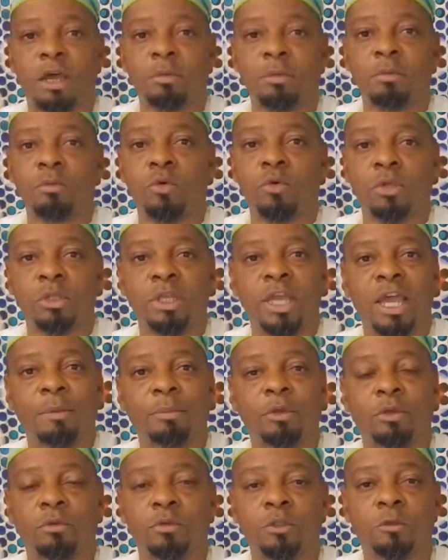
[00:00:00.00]
I'd be more than
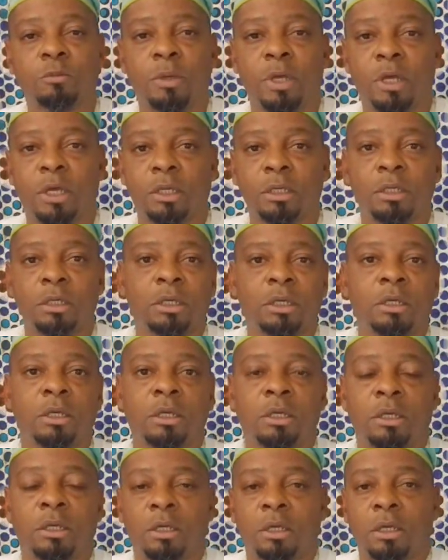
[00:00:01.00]
happy to respond.
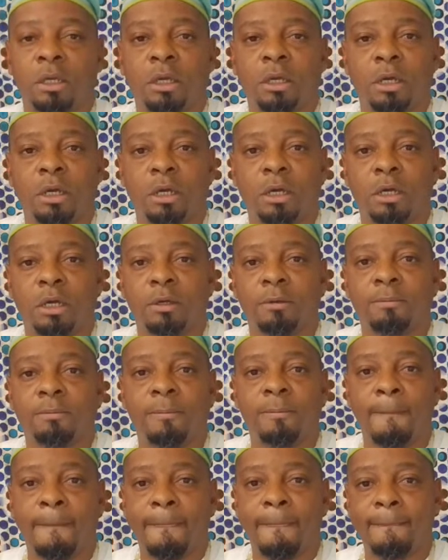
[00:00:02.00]

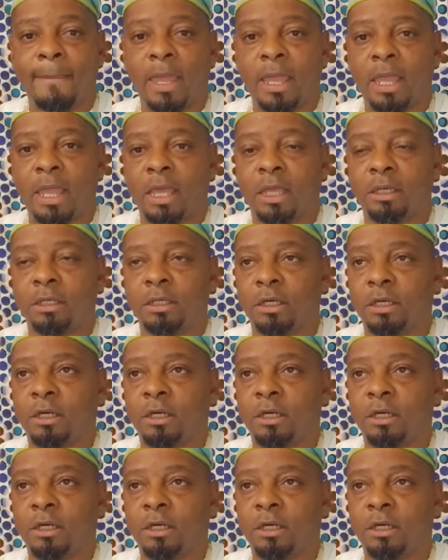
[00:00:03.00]
And